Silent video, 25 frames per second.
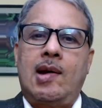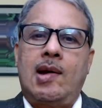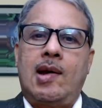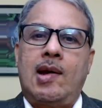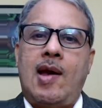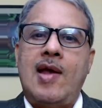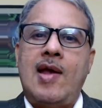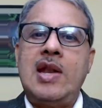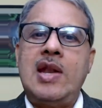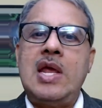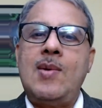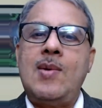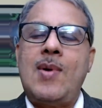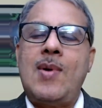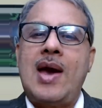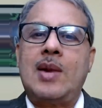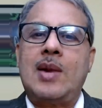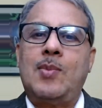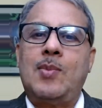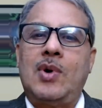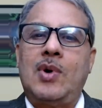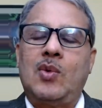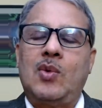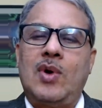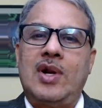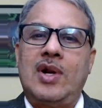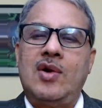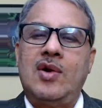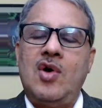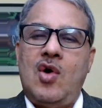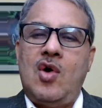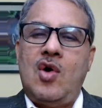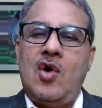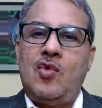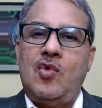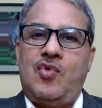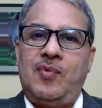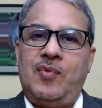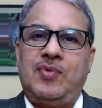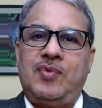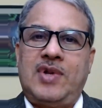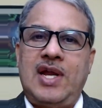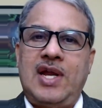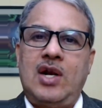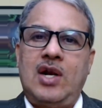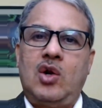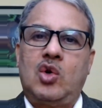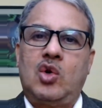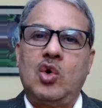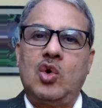anywhere between
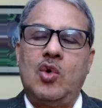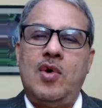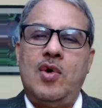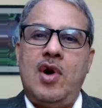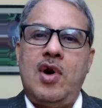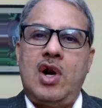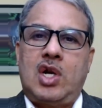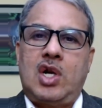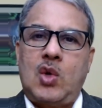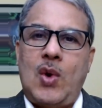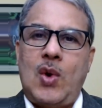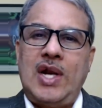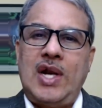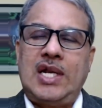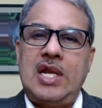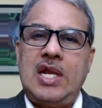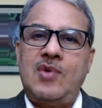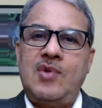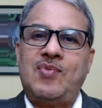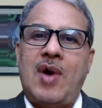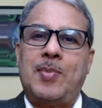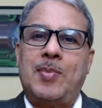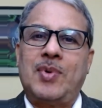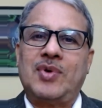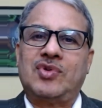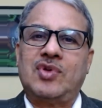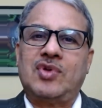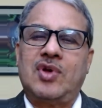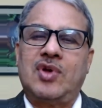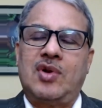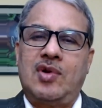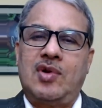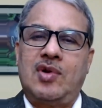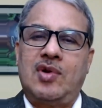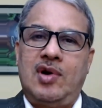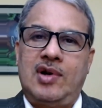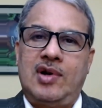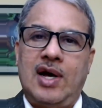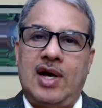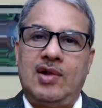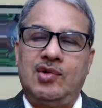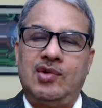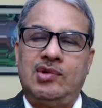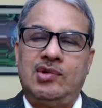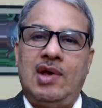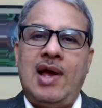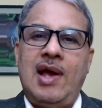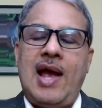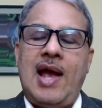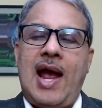15 to 25% returns,
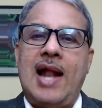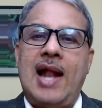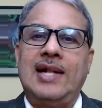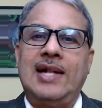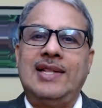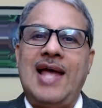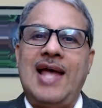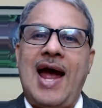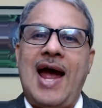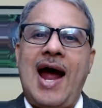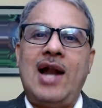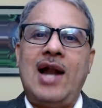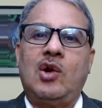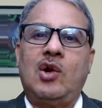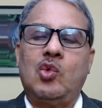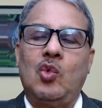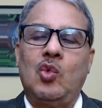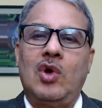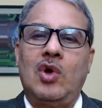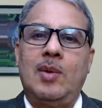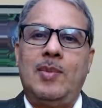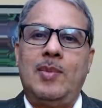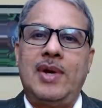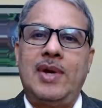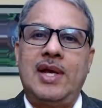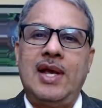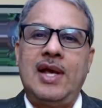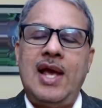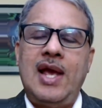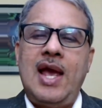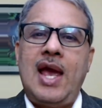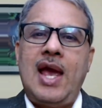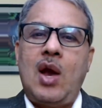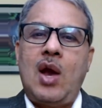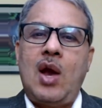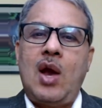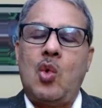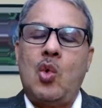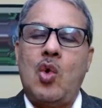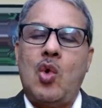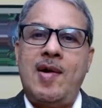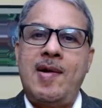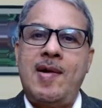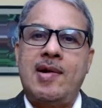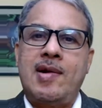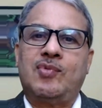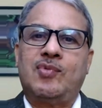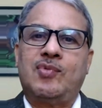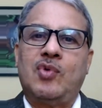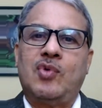and that will be a
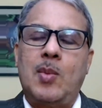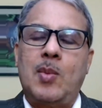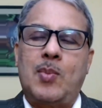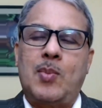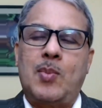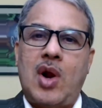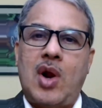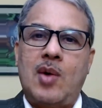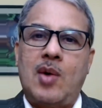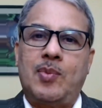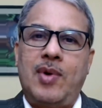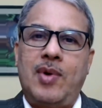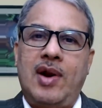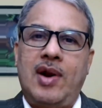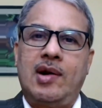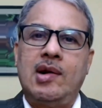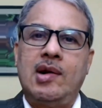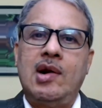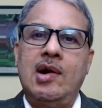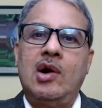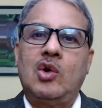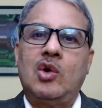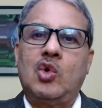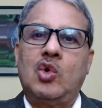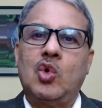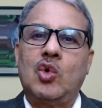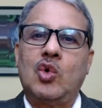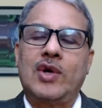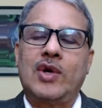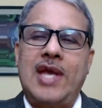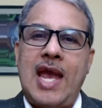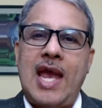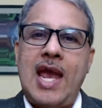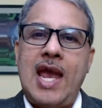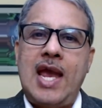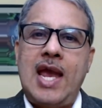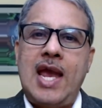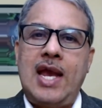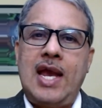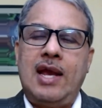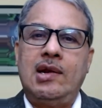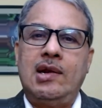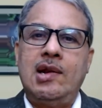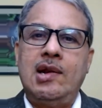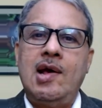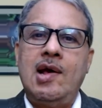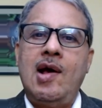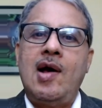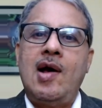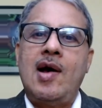wonderful profit to gain
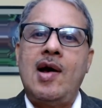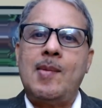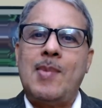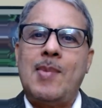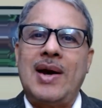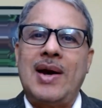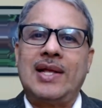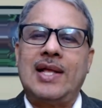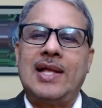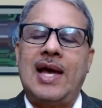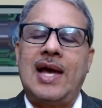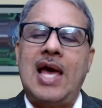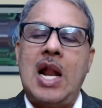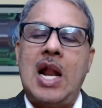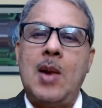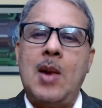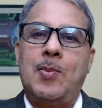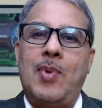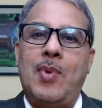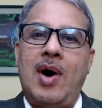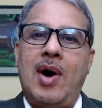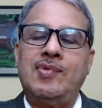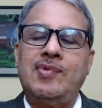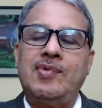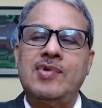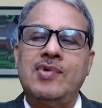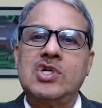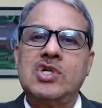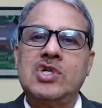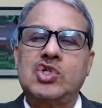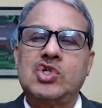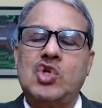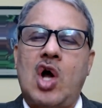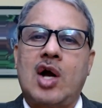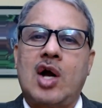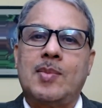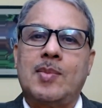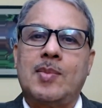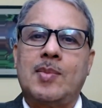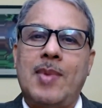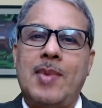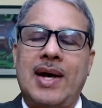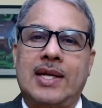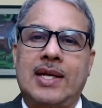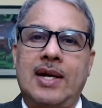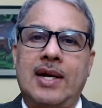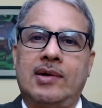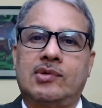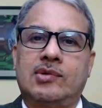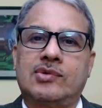by the help of stock
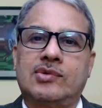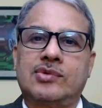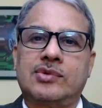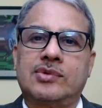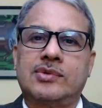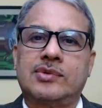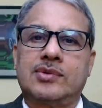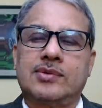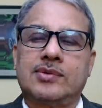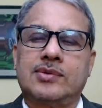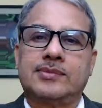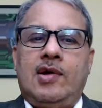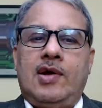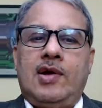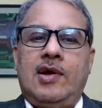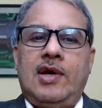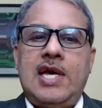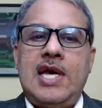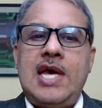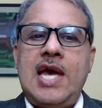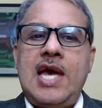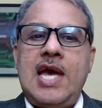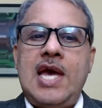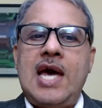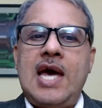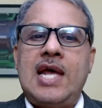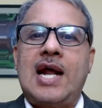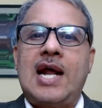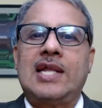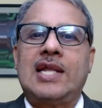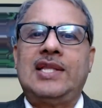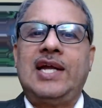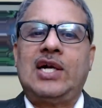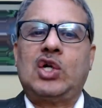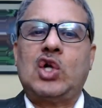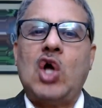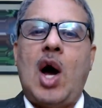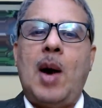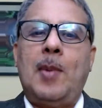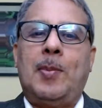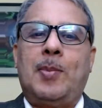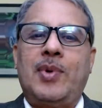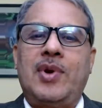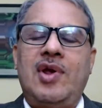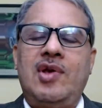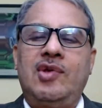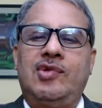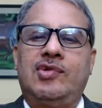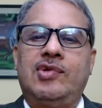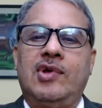markets. Here are the top
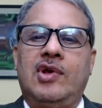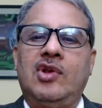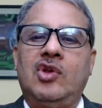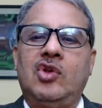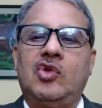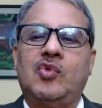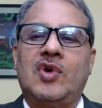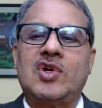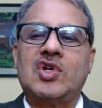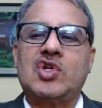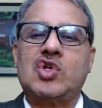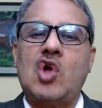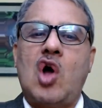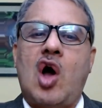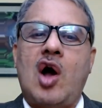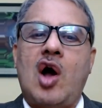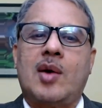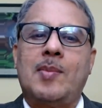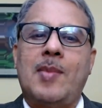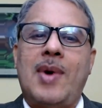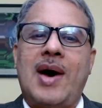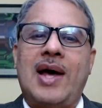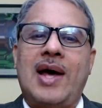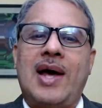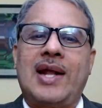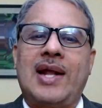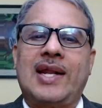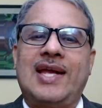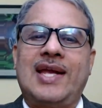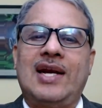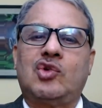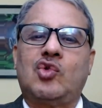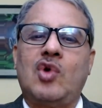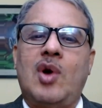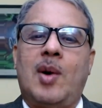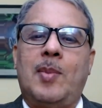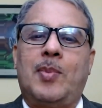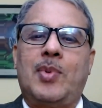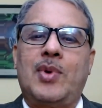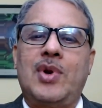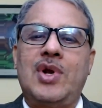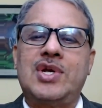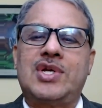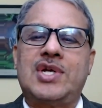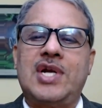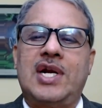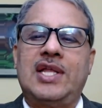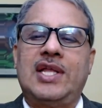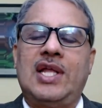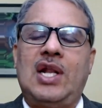reasons for stock markets to
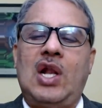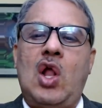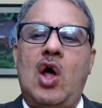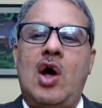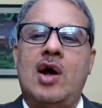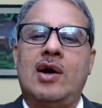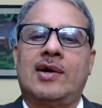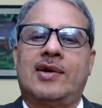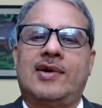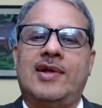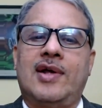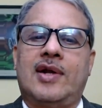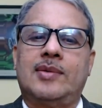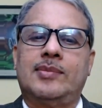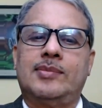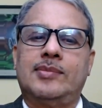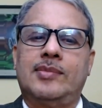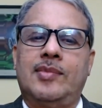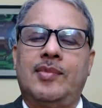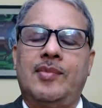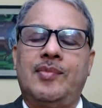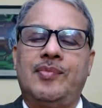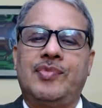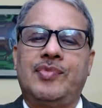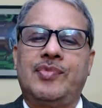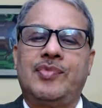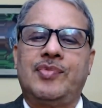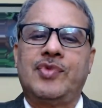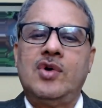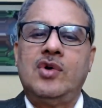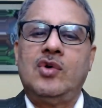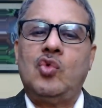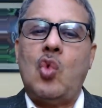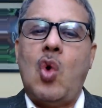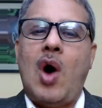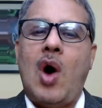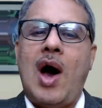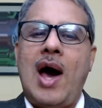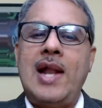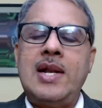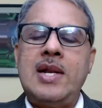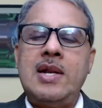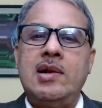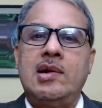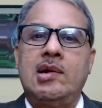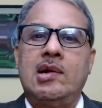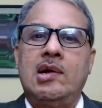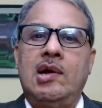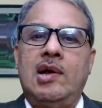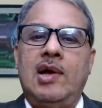appreciate in the long term.
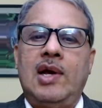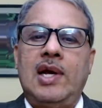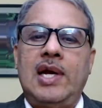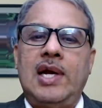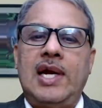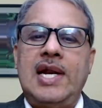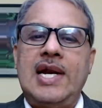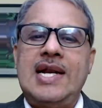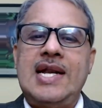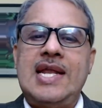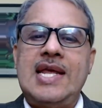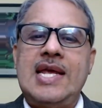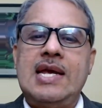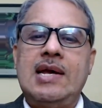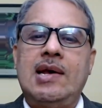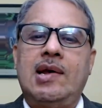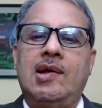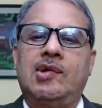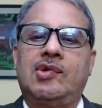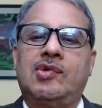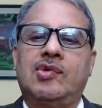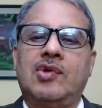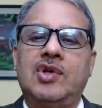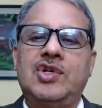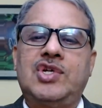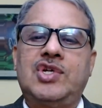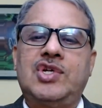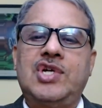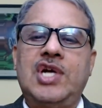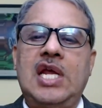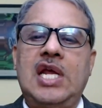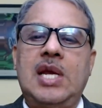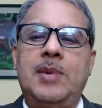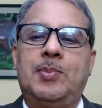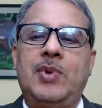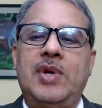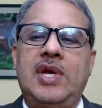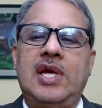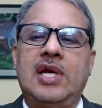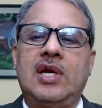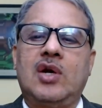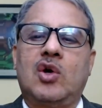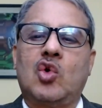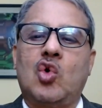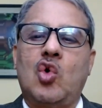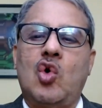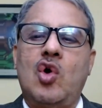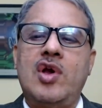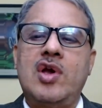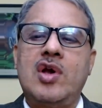1. India's GDP
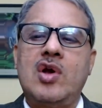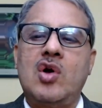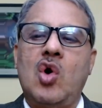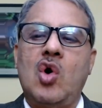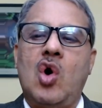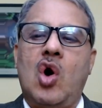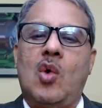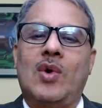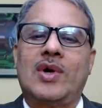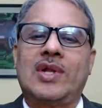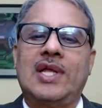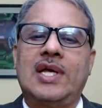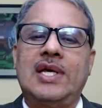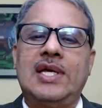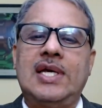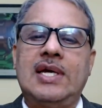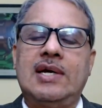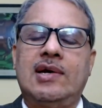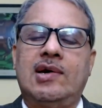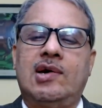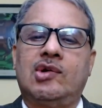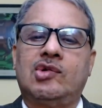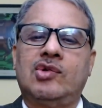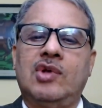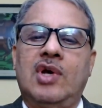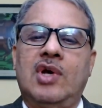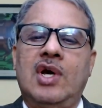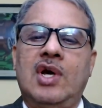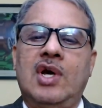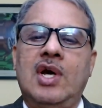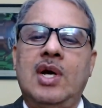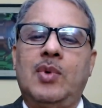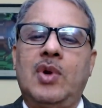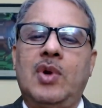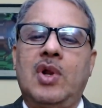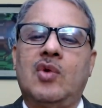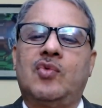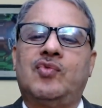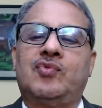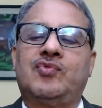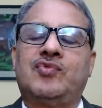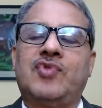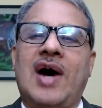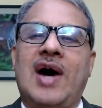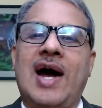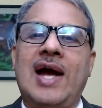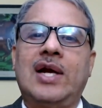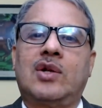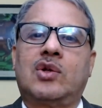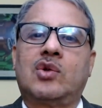growing over the years between
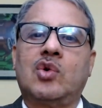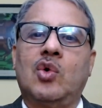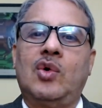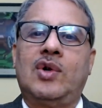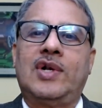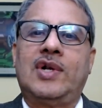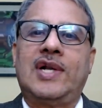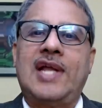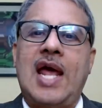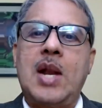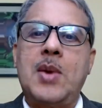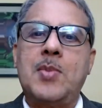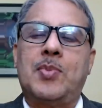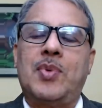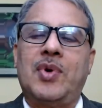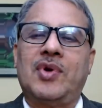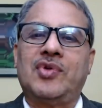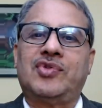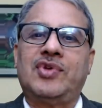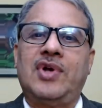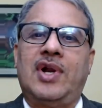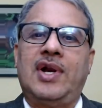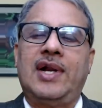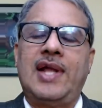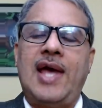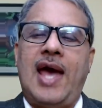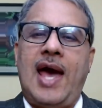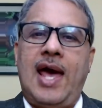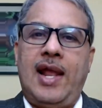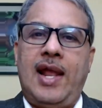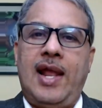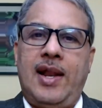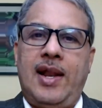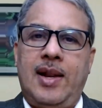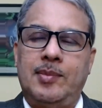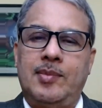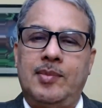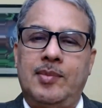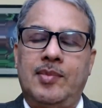5 to 10% annum.